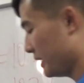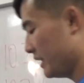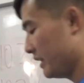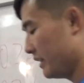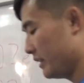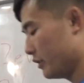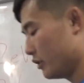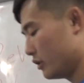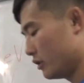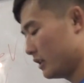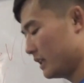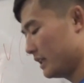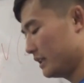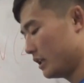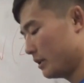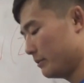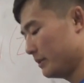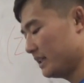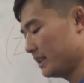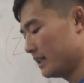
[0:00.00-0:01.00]
your
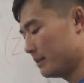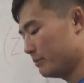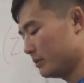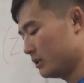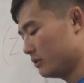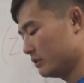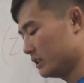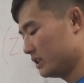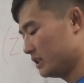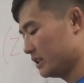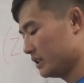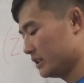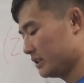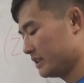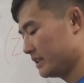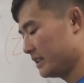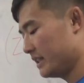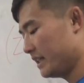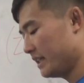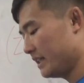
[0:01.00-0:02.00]
atomic number, which
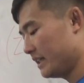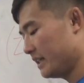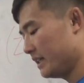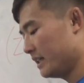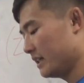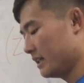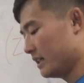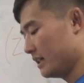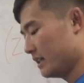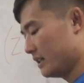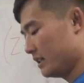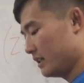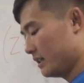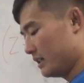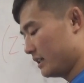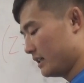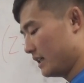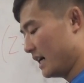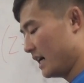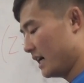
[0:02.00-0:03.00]
is the
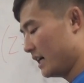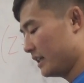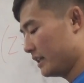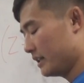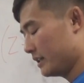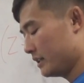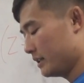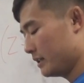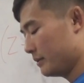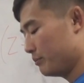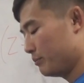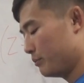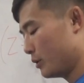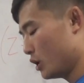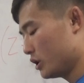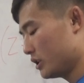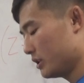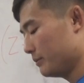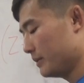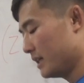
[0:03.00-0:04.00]

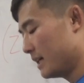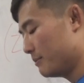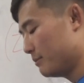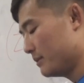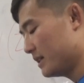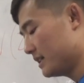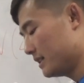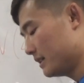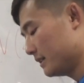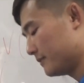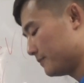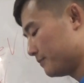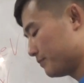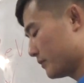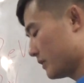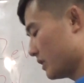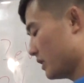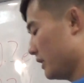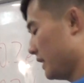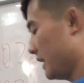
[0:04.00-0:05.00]
bottom number
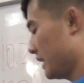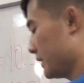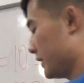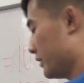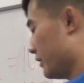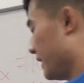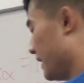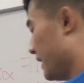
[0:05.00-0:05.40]
next to the